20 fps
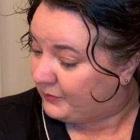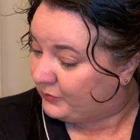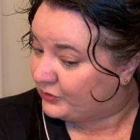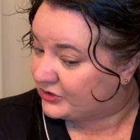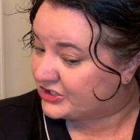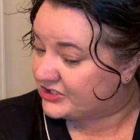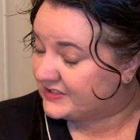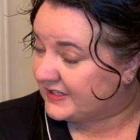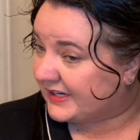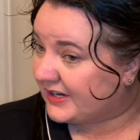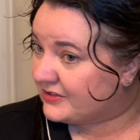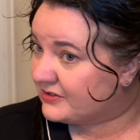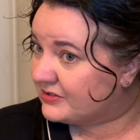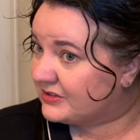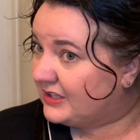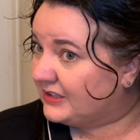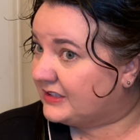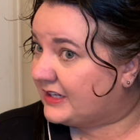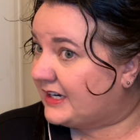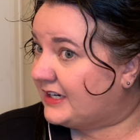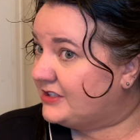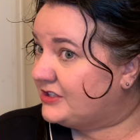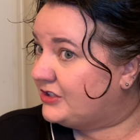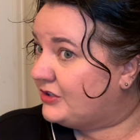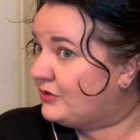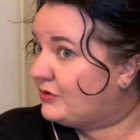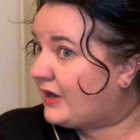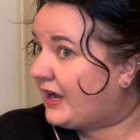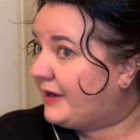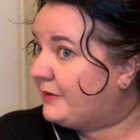which is another thing that I
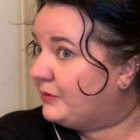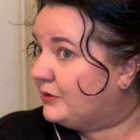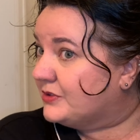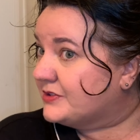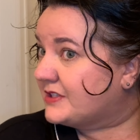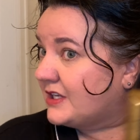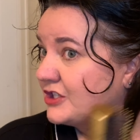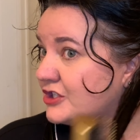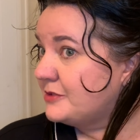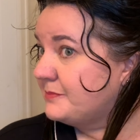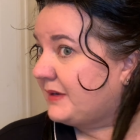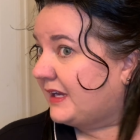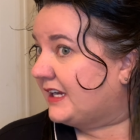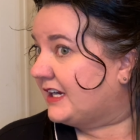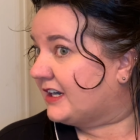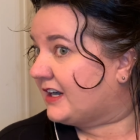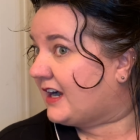do, I will section my hair